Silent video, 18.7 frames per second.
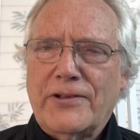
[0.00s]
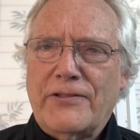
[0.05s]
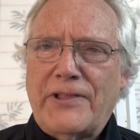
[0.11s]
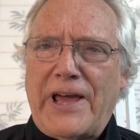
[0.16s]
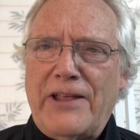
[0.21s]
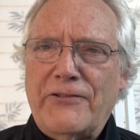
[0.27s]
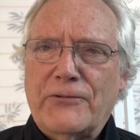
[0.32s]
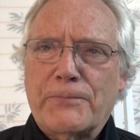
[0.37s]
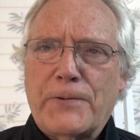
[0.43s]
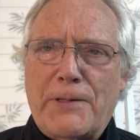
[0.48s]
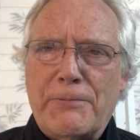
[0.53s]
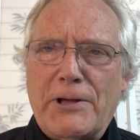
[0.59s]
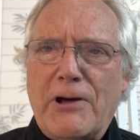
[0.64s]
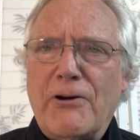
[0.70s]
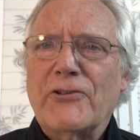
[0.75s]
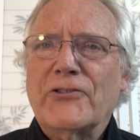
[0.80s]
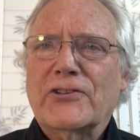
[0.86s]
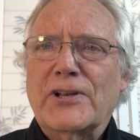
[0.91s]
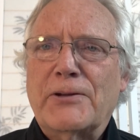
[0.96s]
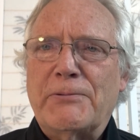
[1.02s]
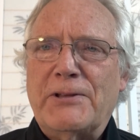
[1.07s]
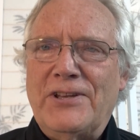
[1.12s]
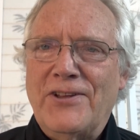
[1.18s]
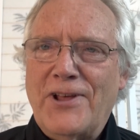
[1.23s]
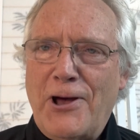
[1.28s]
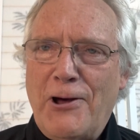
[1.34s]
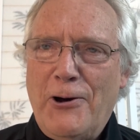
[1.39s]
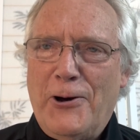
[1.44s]
that's probably always going to be
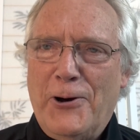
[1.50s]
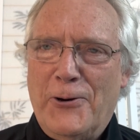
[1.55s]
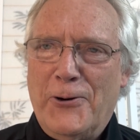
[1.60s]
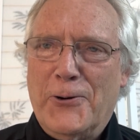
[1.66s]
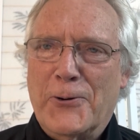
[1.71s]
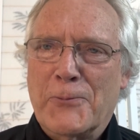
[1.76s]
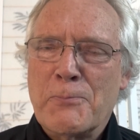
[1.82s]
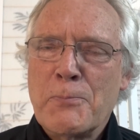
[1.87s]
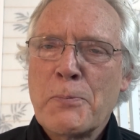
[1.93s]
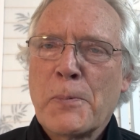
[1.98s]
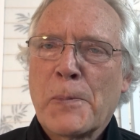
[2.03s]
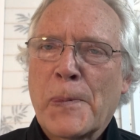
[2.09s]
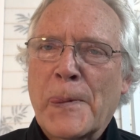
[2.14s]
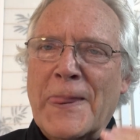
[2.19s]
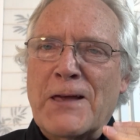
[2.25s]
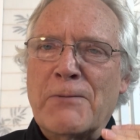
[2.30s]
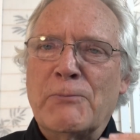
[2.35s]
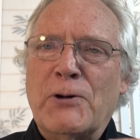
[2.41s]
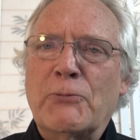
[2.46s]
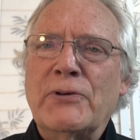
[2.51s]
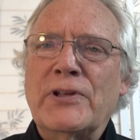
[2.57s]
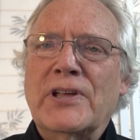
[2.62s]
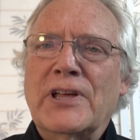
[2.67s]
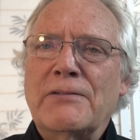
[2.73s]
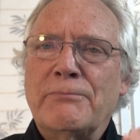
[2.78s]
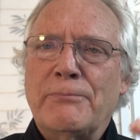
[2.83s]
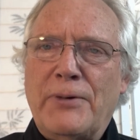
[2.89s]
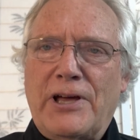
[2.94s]
no. But we
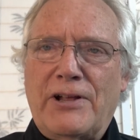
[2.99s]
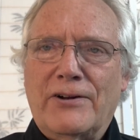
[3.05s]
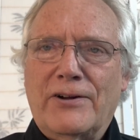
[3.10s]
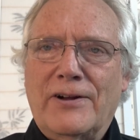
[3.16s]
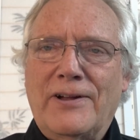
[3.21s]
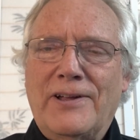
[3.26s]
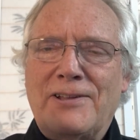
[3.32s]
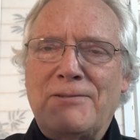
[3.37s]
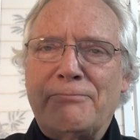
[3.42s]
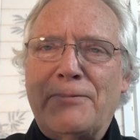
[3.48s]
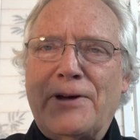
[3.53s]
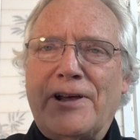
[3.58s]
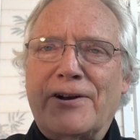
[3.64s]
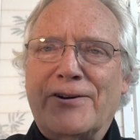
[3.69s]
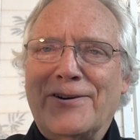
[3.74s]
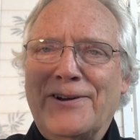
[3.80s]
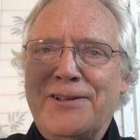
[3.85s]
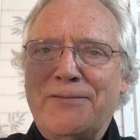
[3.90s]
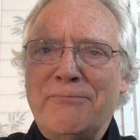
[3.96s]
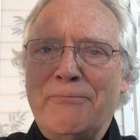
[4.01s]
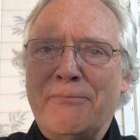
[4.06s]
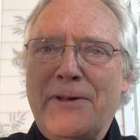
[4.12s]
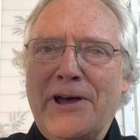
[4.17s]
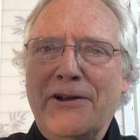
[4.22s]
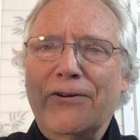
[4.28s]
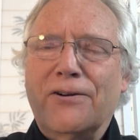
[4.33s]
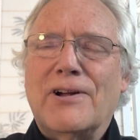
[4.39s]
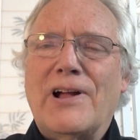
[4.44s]
get better and better and
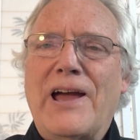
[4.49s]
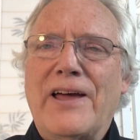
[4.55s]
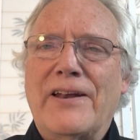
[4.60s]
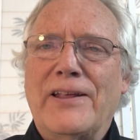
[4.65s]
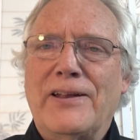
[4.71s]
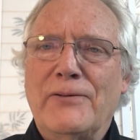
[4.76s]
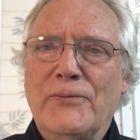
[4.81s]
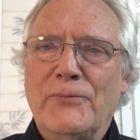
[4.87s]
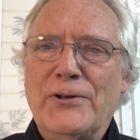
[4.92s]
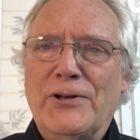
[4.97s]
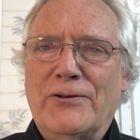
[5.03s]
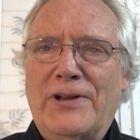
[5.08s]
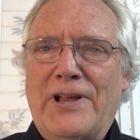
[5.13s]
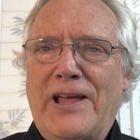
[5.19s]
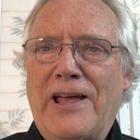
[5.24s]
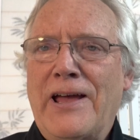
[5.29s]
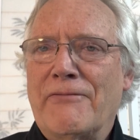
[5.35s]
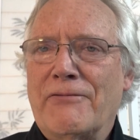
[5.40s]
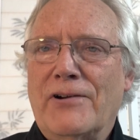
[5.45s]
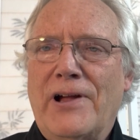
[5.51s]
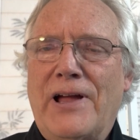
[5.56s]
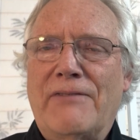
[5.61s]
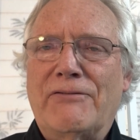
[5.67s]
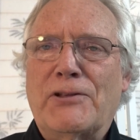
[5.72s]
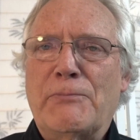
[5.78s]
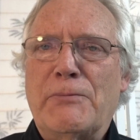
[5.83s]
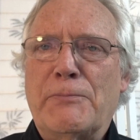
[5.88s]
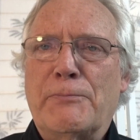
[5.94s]
better at it. We don't ever
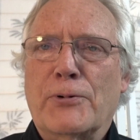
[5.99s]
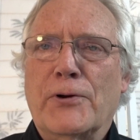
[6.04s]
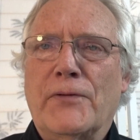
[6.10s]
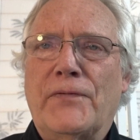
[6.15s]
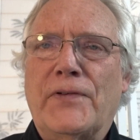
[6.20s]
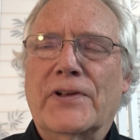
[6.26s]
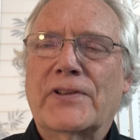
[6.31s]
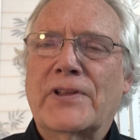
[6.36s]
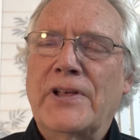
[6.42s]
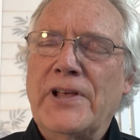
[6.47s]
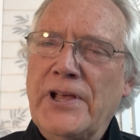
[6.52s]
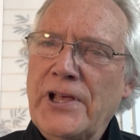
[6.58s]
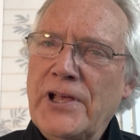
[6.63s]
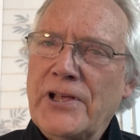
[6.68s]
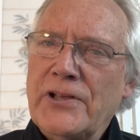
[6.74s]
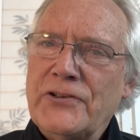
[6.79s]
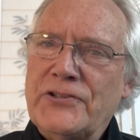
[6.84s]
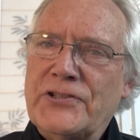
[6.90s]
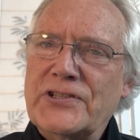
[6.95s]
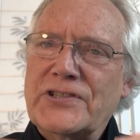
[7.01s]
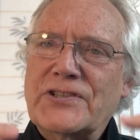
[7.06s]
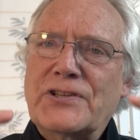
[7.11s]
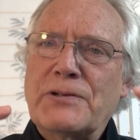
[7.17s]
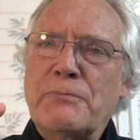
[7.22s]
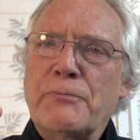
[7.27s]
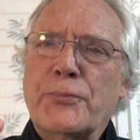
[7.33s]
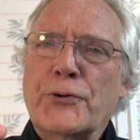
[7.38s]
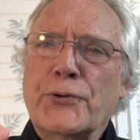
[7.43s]
have to be perfect, just
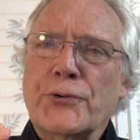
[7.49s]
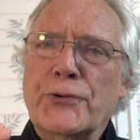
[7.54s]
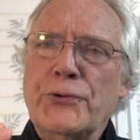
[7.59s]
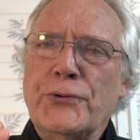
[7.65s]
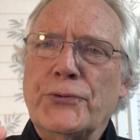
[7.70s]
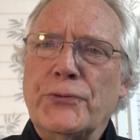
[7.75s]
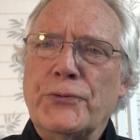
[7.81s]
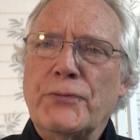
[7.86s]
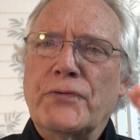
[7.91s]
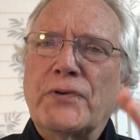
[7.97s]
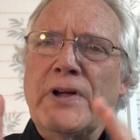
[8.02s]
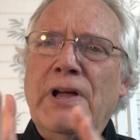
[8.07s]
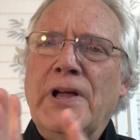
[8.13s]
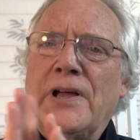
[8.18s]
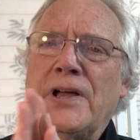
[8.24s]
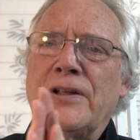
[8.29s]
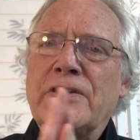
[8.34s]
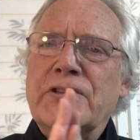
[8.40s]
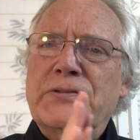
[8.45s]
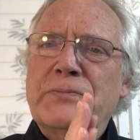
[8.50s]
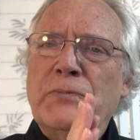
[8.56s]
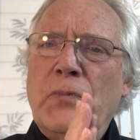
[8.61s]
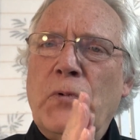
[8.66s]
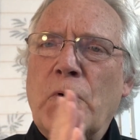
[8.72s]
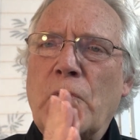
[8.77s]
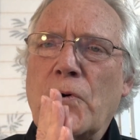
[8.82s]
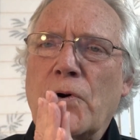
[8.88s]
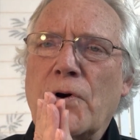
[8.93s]
improve. And as
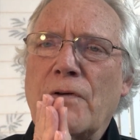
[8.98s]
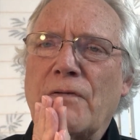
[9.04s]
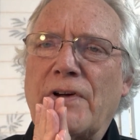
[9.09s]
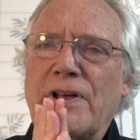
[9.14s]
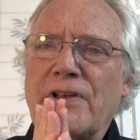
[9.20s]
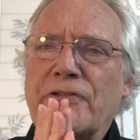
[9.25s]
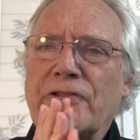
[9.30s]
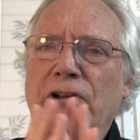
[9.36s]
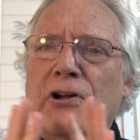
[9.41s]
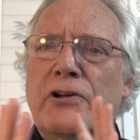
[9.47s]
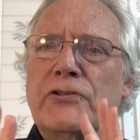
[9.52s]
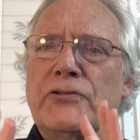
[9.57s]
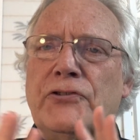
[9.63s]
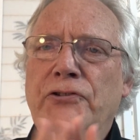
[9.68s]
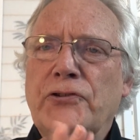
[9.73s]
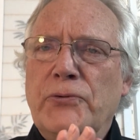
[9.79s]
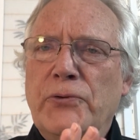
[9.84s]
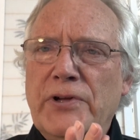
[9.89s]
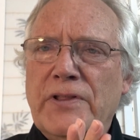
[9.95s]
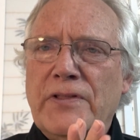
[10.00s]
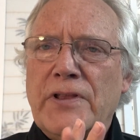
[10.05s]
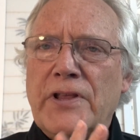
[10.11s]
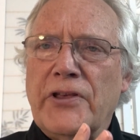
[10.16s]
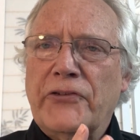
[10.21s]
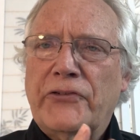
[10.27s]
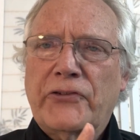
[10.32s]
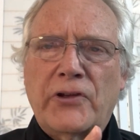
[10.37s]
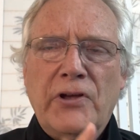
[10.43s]
more of us are doing
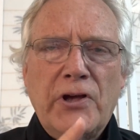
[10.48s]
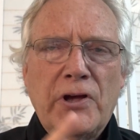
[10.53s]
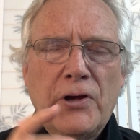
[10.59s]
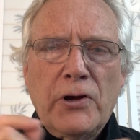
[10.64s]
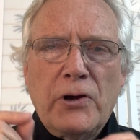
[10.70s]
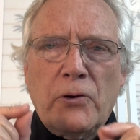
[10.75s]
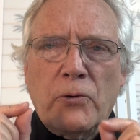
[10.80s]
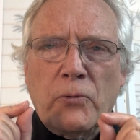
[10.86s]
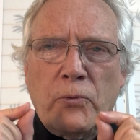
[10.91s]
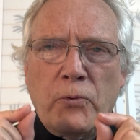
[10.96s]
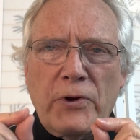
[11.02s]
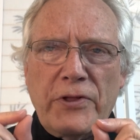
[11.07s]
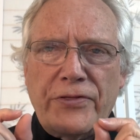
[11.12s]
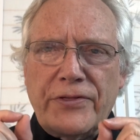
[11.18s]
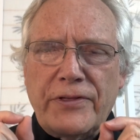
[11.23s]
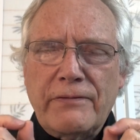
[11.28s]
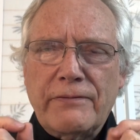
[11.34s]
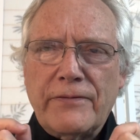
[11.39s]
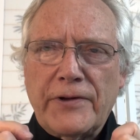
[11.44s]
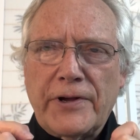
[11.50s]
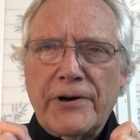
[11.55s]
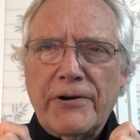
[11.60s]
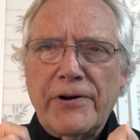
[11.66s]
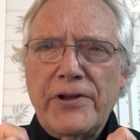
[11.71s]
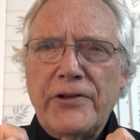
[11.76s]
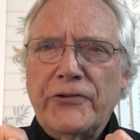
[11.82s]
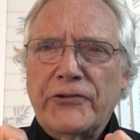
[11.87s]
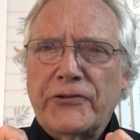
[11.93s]
this with the
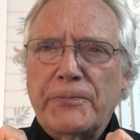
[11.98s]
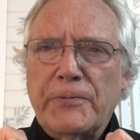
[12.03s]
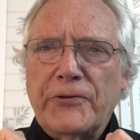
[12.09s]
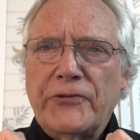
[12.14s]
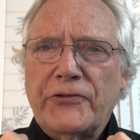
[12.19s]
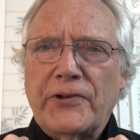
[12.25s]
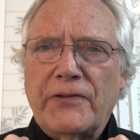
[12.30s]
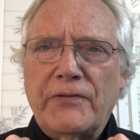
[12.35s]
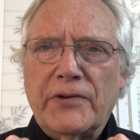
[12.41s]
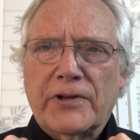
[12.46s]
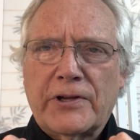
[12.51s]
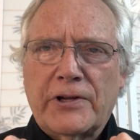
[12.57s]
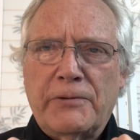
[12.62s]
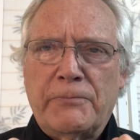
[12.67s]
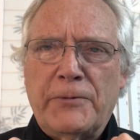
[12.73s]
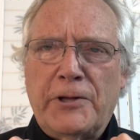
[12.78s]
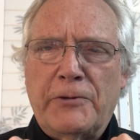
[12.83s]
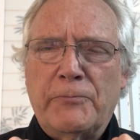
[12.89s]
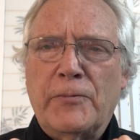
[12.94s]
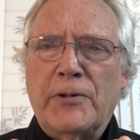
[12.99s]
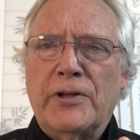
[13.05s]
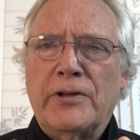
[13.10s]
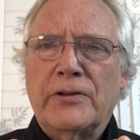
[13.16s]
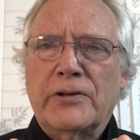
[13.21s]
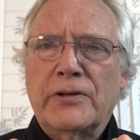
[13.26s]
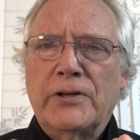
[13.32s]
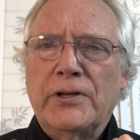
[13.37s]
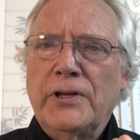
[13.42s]
very specific commitment